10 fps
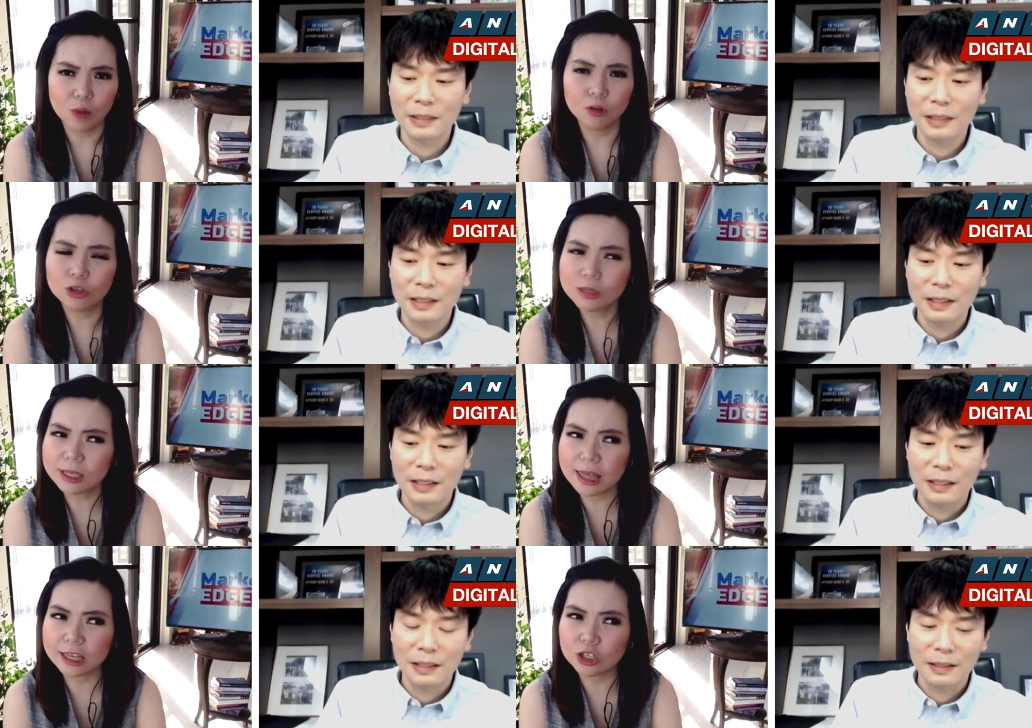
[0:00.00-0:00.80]
Speaker 1: Would you
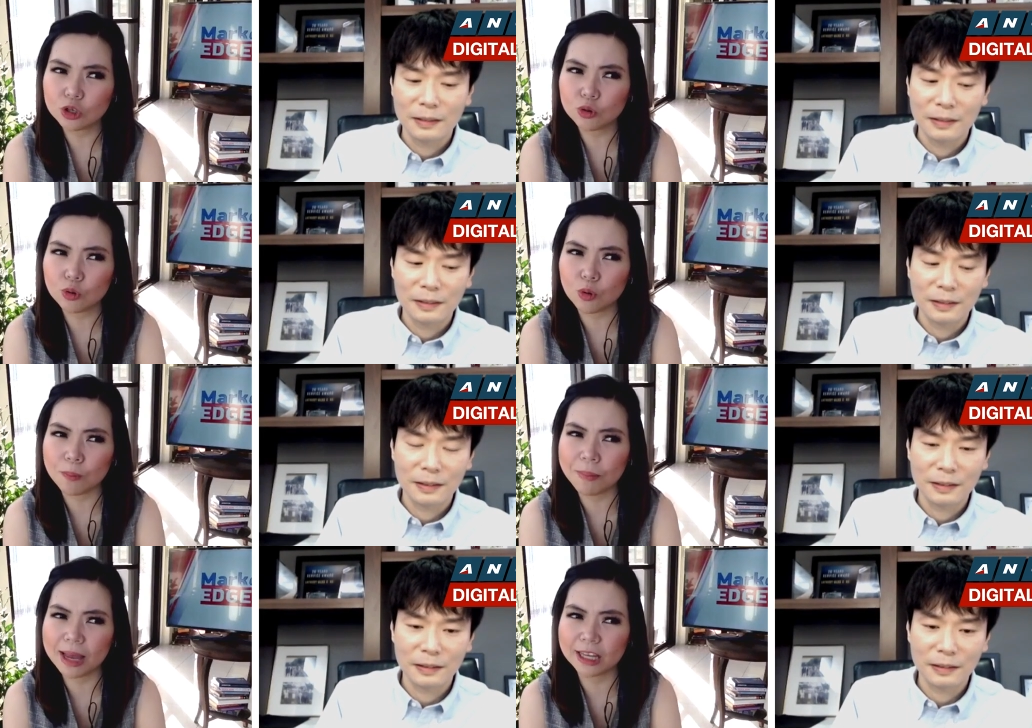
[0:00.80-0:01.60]
say that you
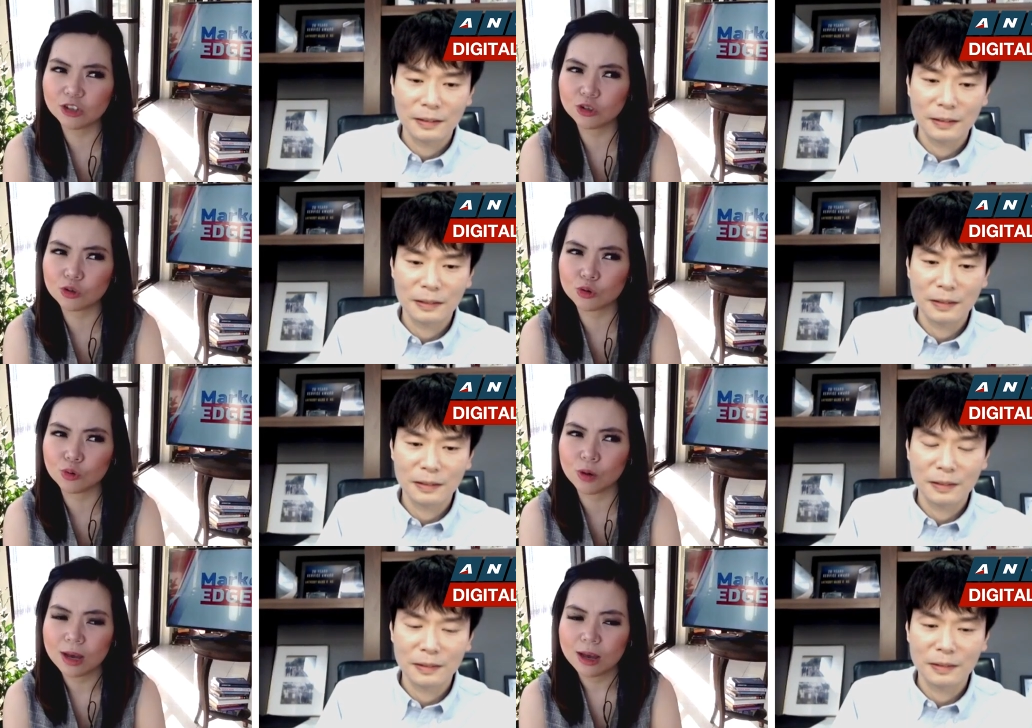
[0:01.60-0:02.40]
managed
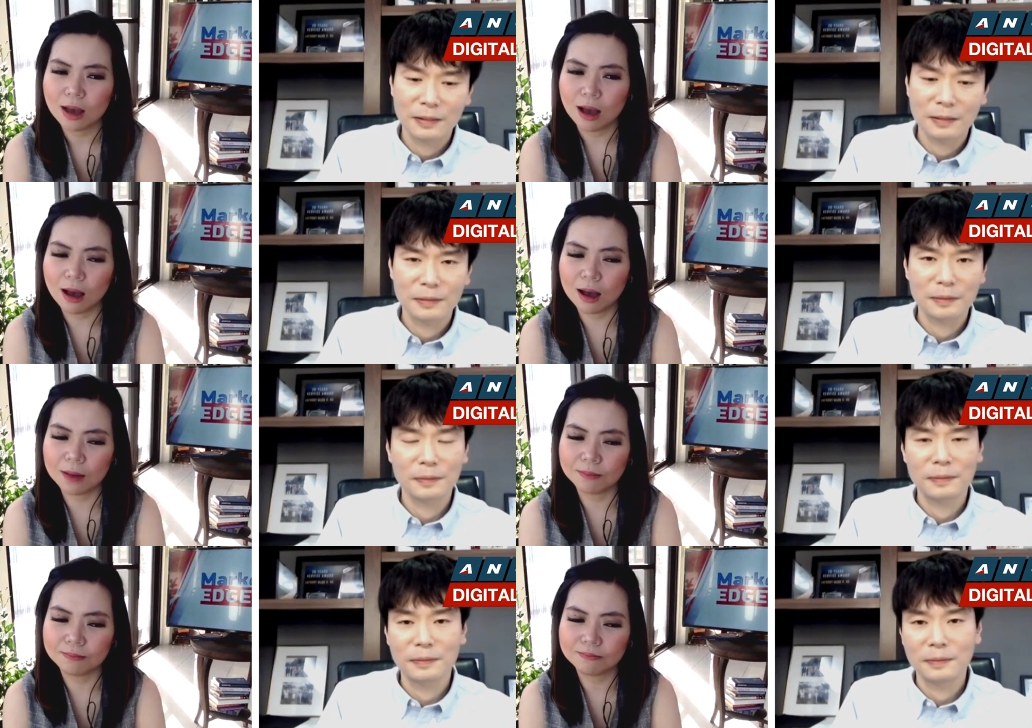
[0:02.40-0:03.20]
to
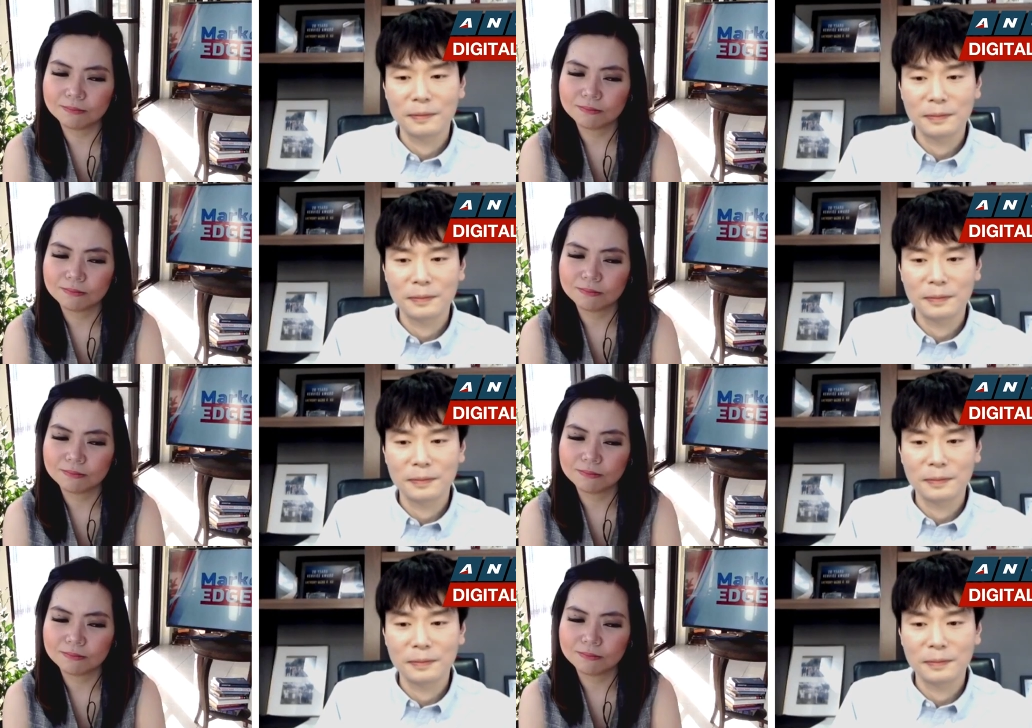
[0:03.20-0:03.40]
um,